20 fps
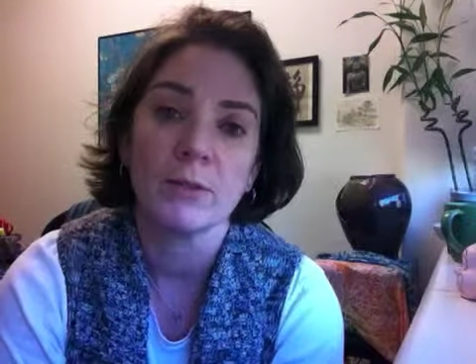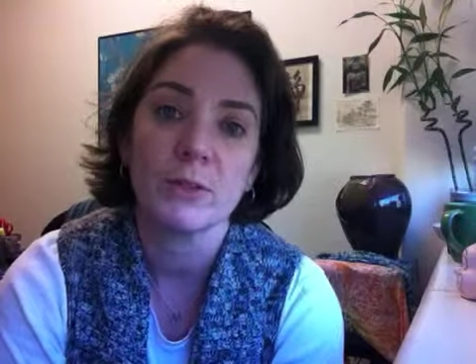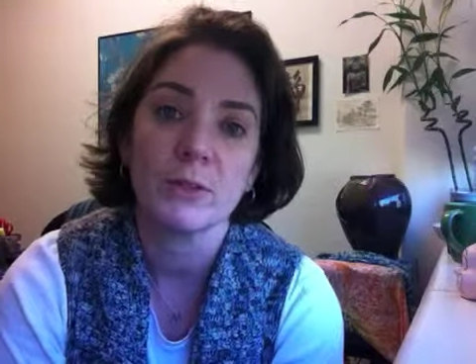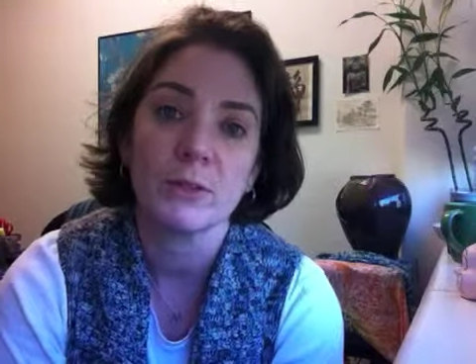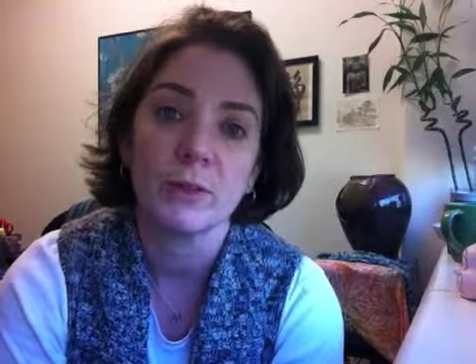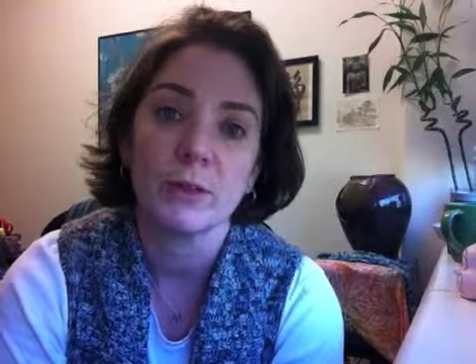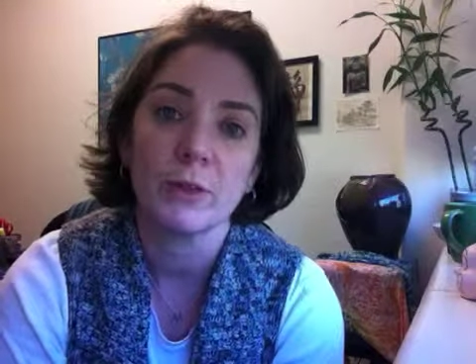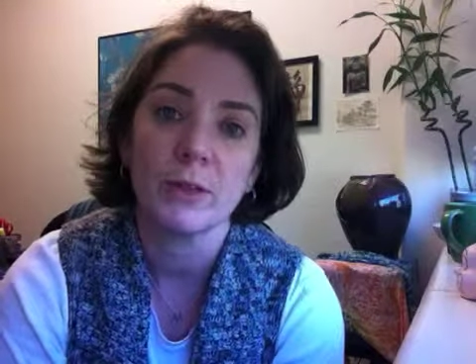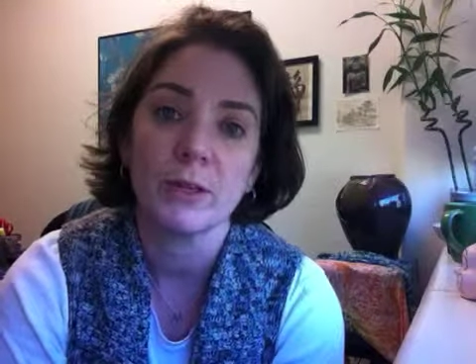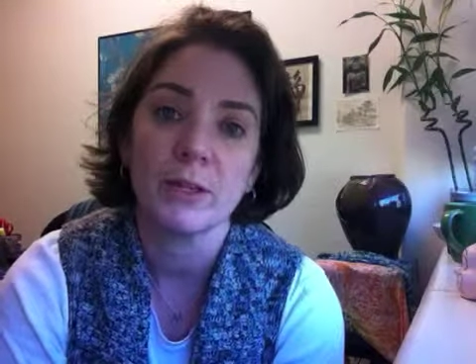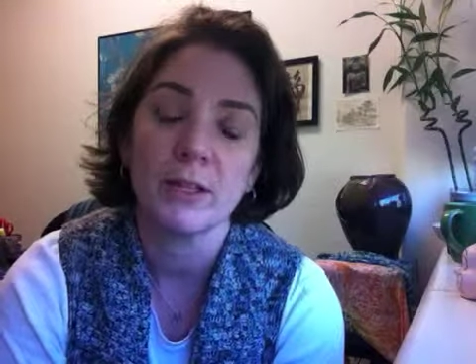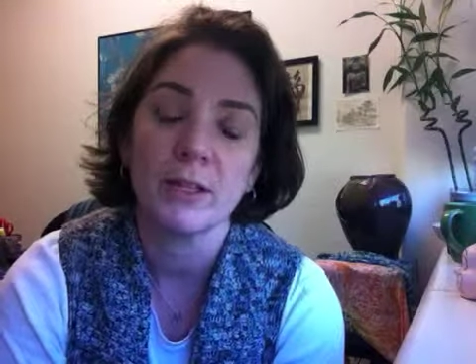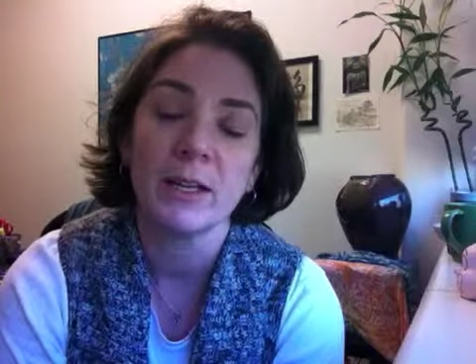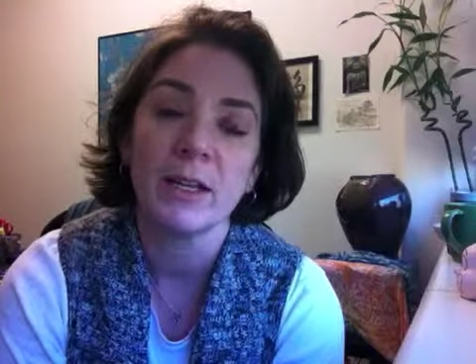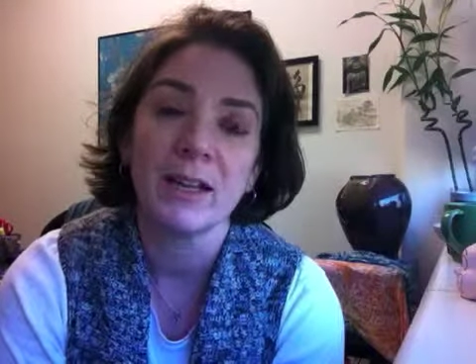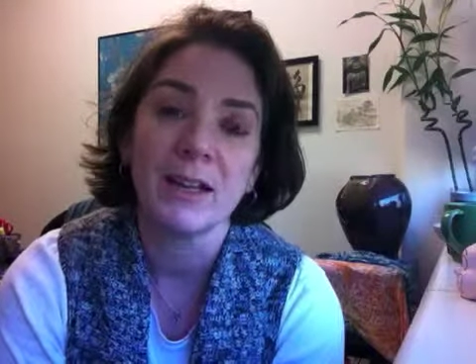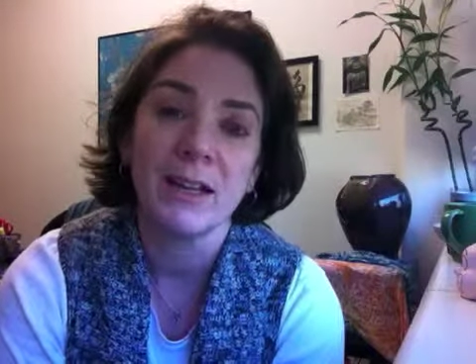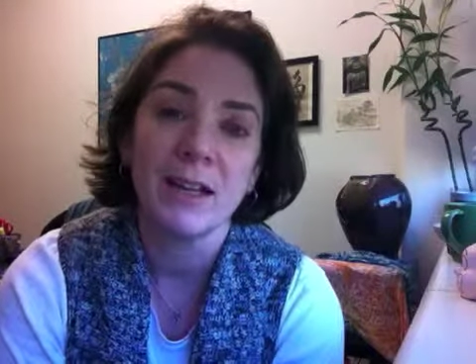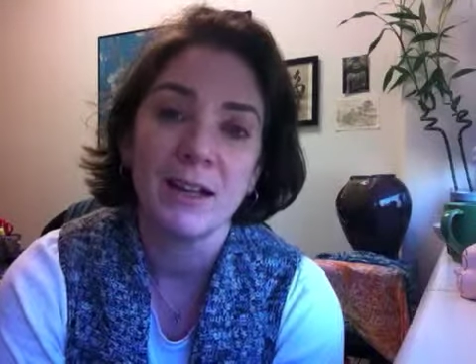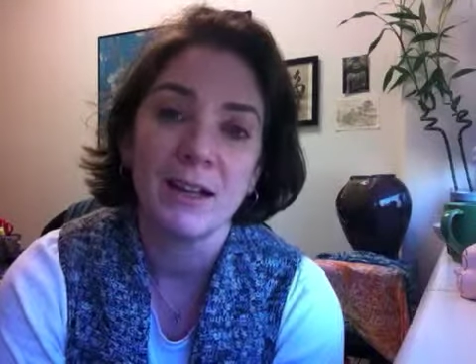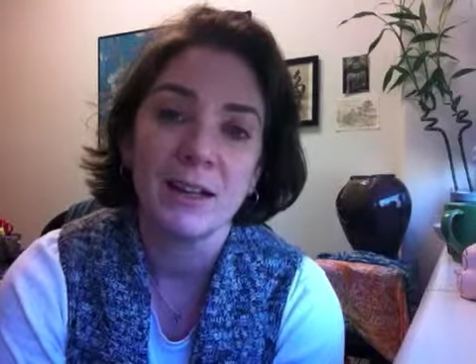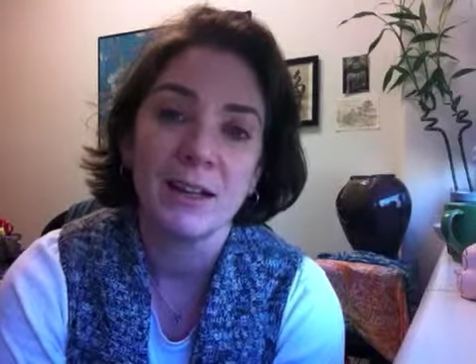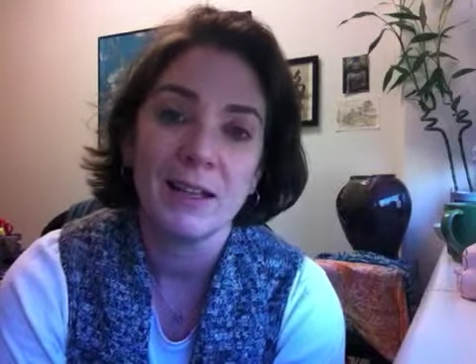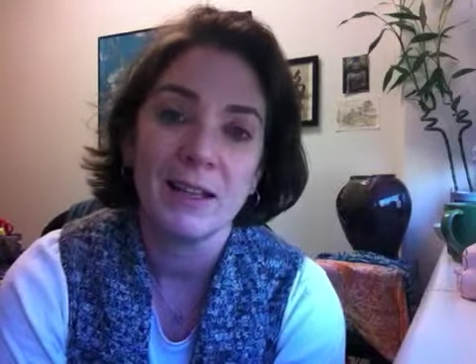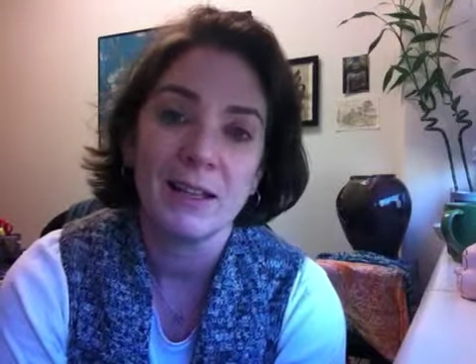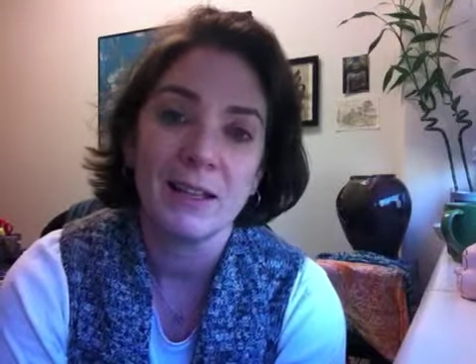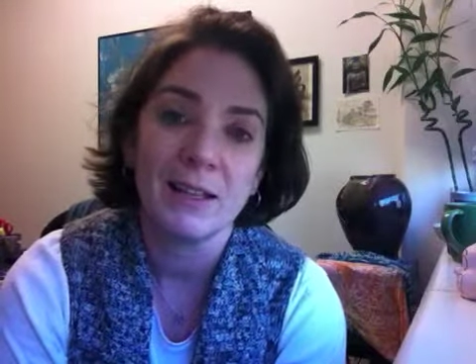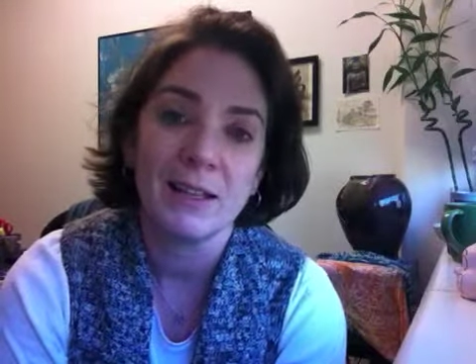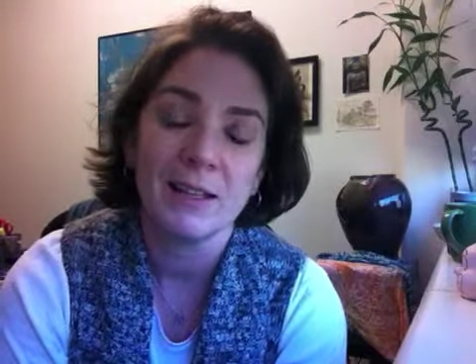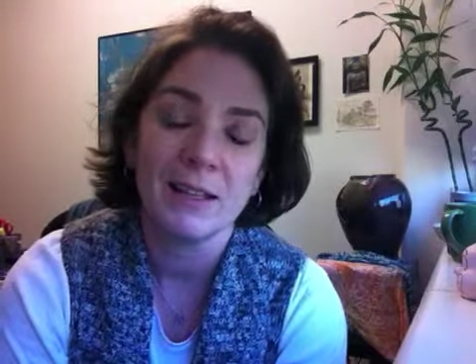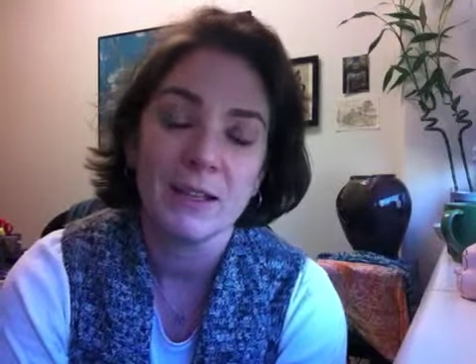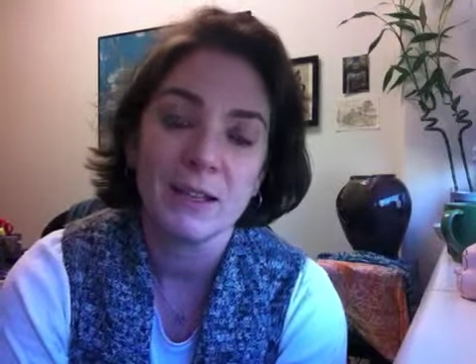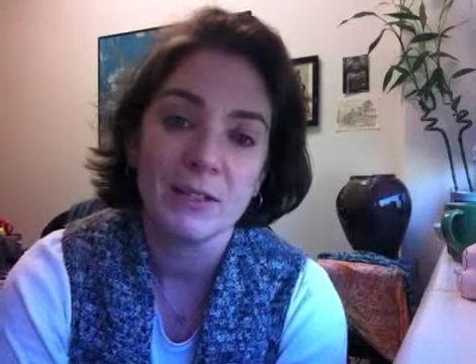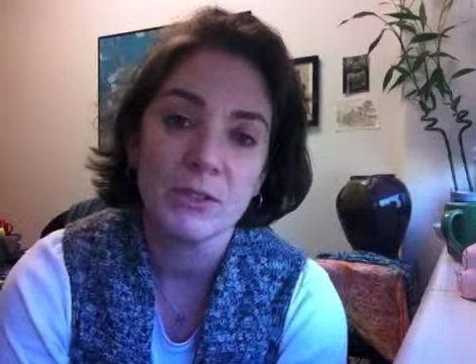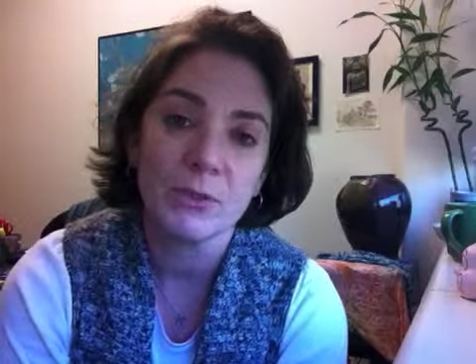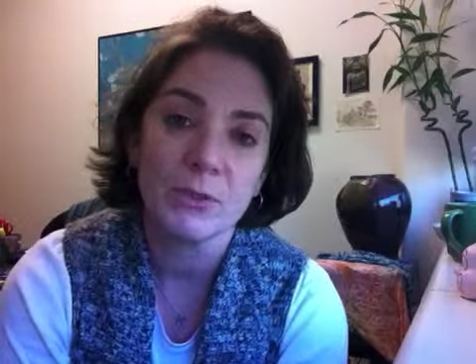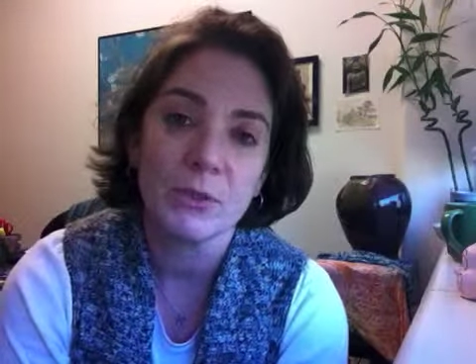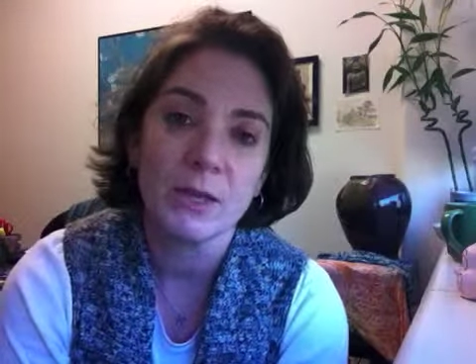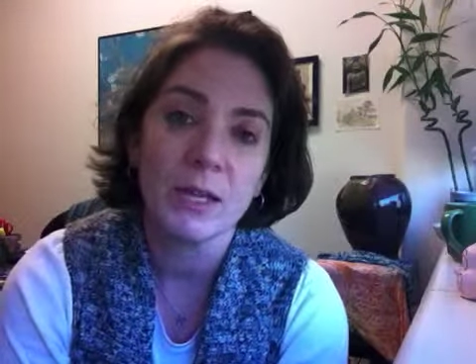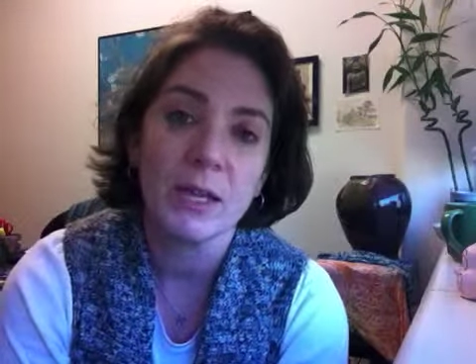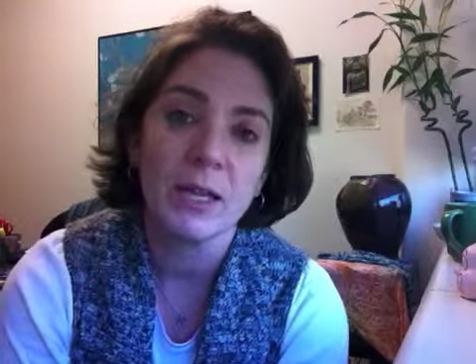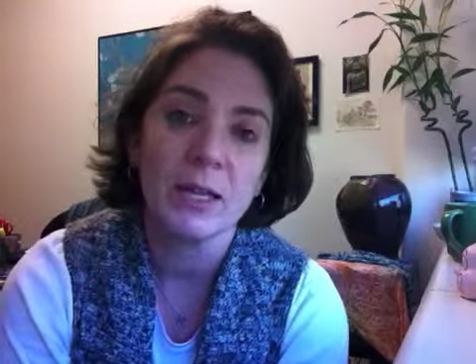started highlighting last week,